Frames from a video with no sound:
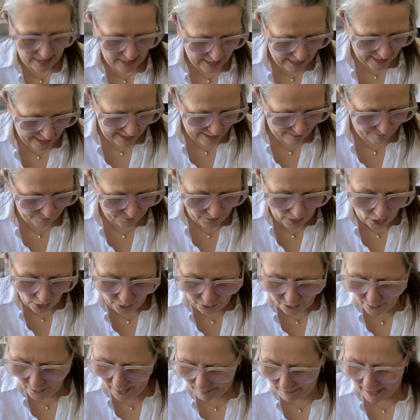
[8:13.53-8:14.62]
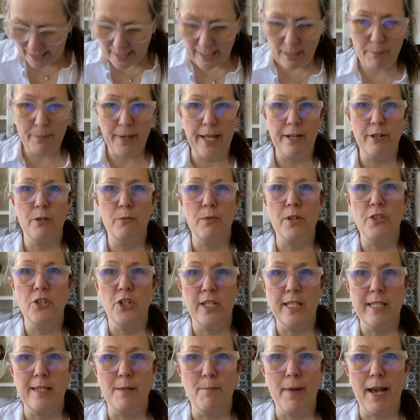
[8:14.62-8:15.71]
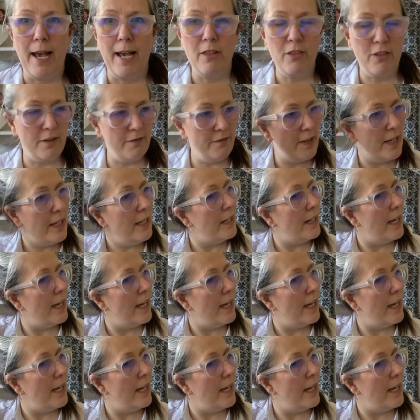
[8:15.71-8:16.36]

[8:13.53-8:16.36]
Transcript: Although I'm getting better with just the math of it